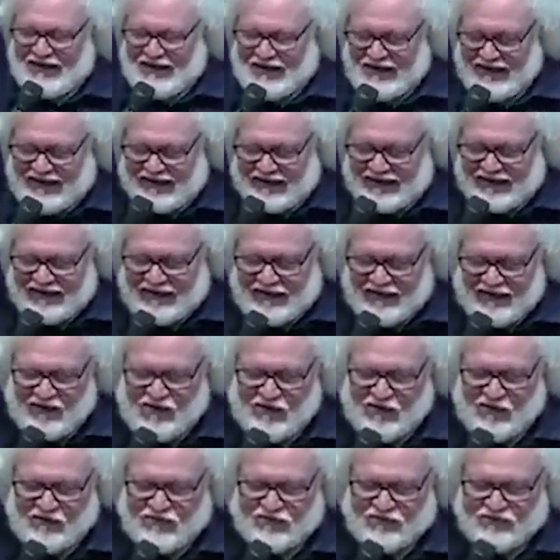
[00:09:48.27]
Let it
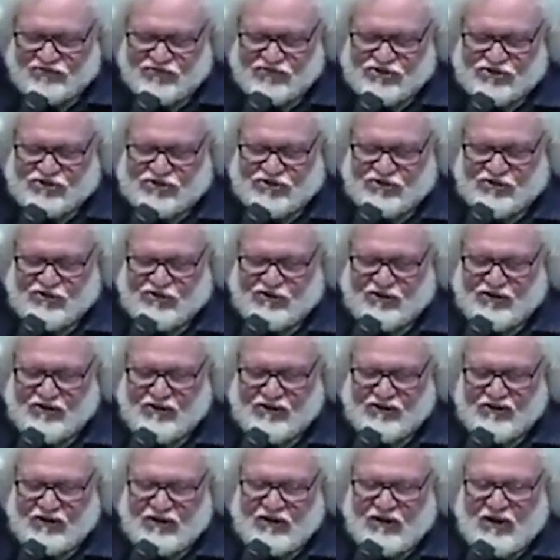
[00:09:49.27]
alone,
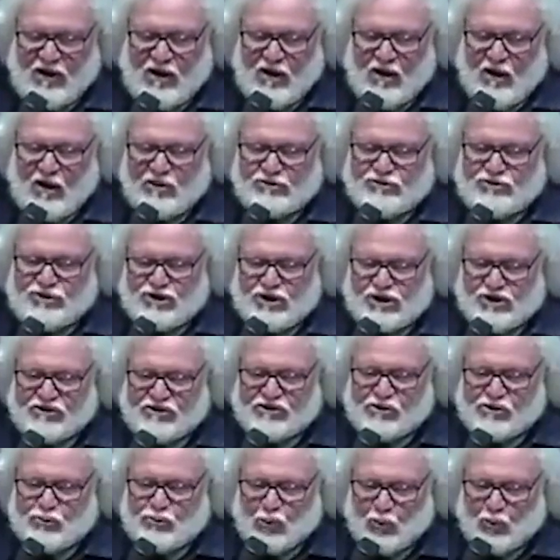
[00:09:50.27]
sir.
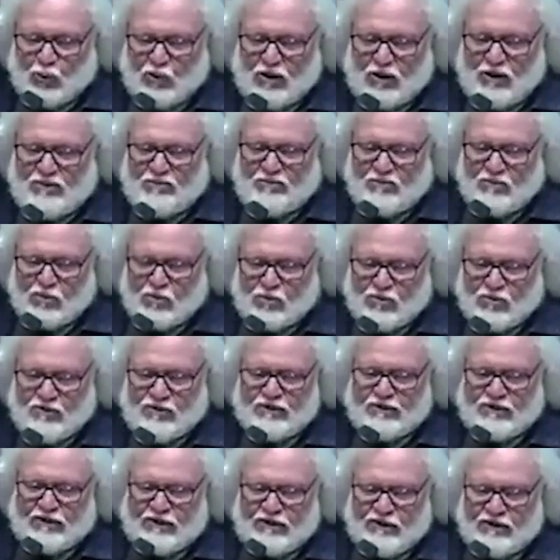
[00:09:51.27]
Just one more
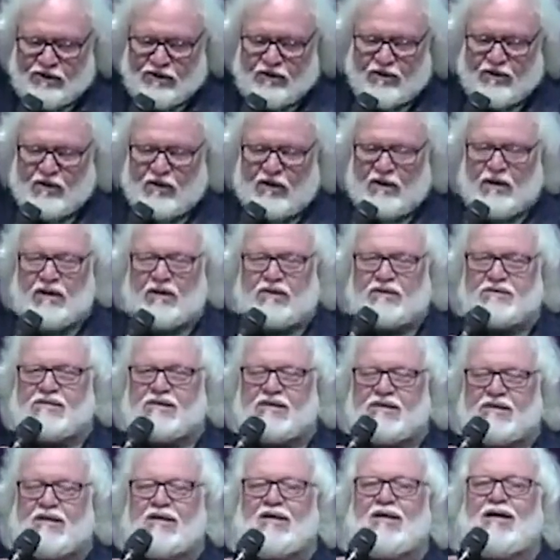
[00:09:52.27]
year
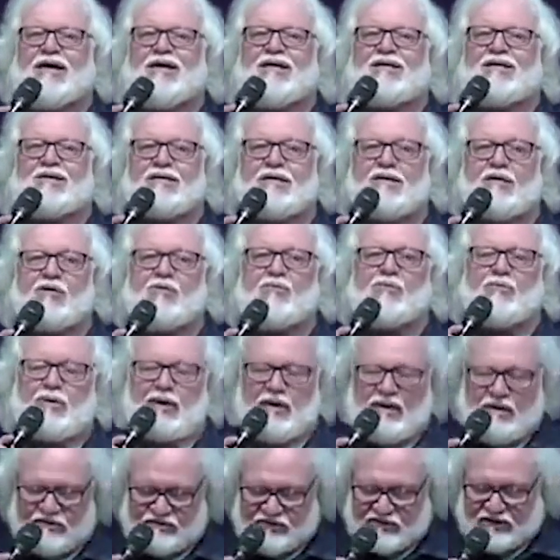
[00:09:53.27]
until I dig
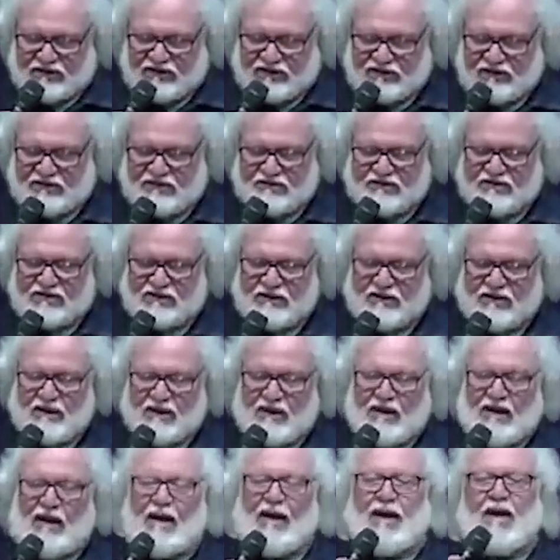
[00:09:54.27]
around it
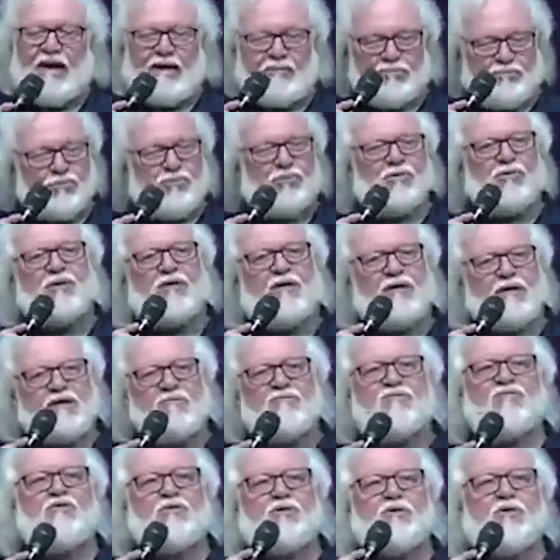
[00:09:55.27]
and put
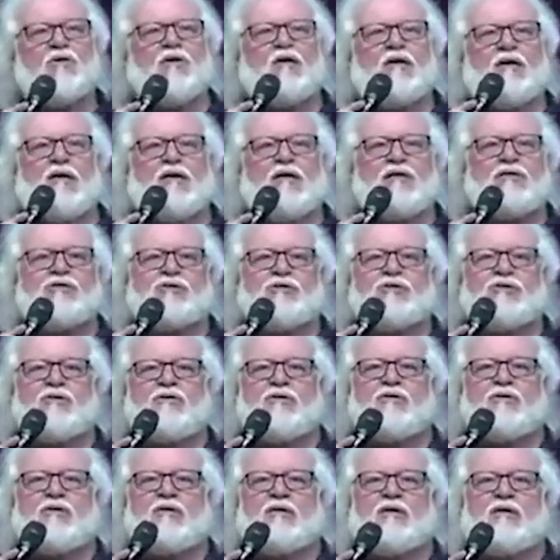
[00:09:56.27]
in fertilizer.
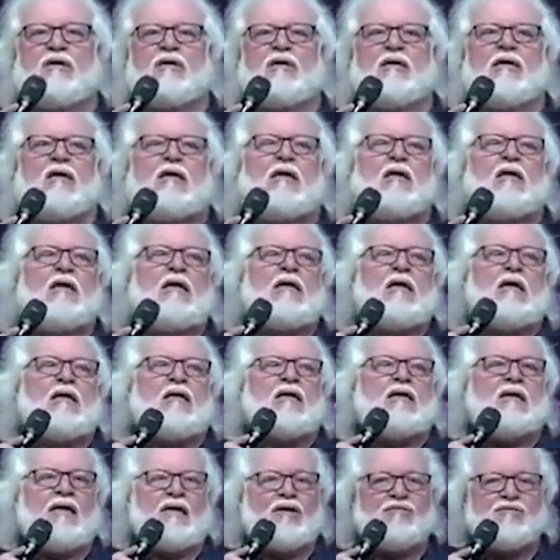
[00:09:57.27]

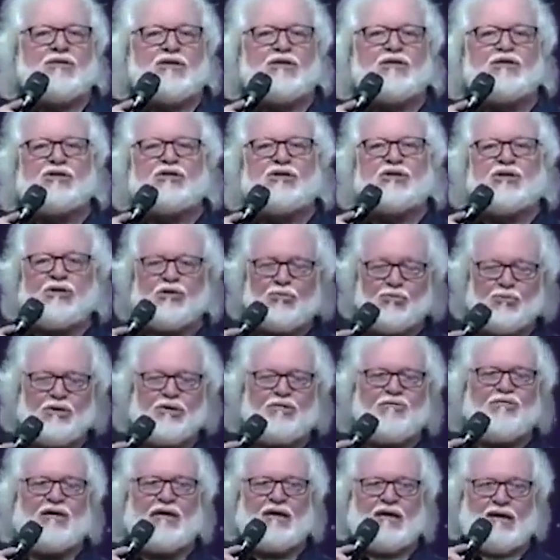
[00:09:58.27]
Now, this year
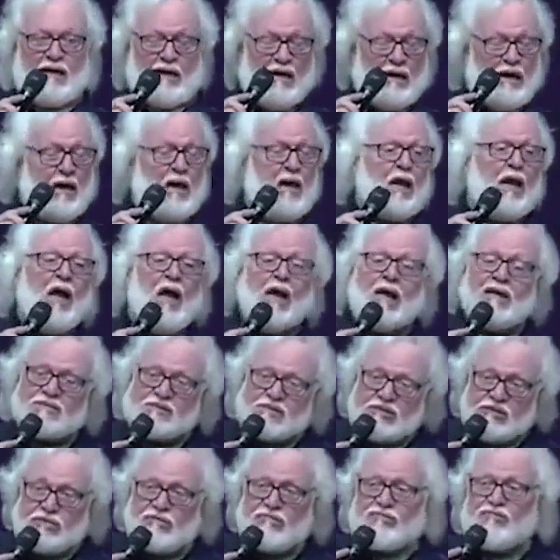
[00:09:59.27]
we've had
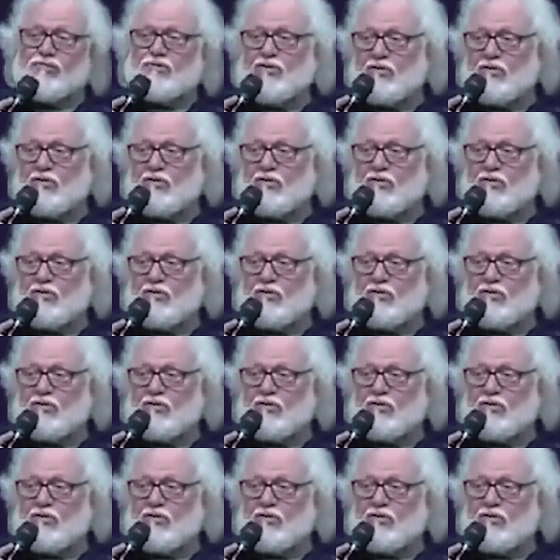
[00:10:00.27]
lots of